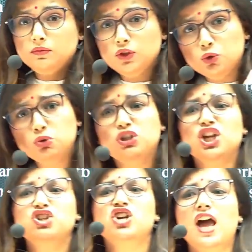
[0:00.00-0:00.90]

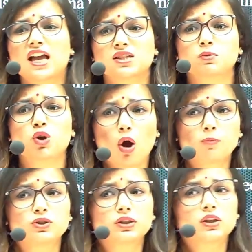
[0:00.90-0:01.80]
euthanasia has been
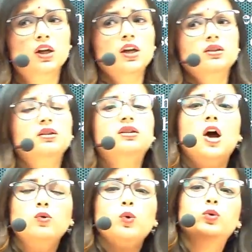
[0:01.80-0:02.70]
opted. The
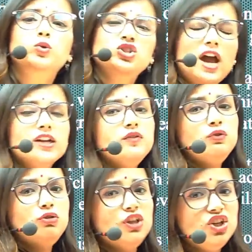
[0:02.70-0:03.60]
ground on which active
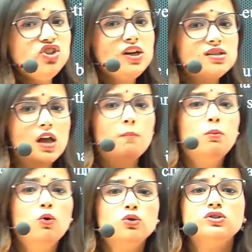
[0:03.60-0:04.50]
euthanasia is
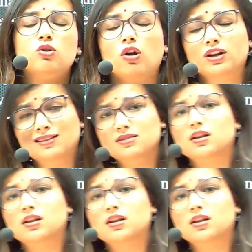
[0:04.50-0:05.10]
opposed or is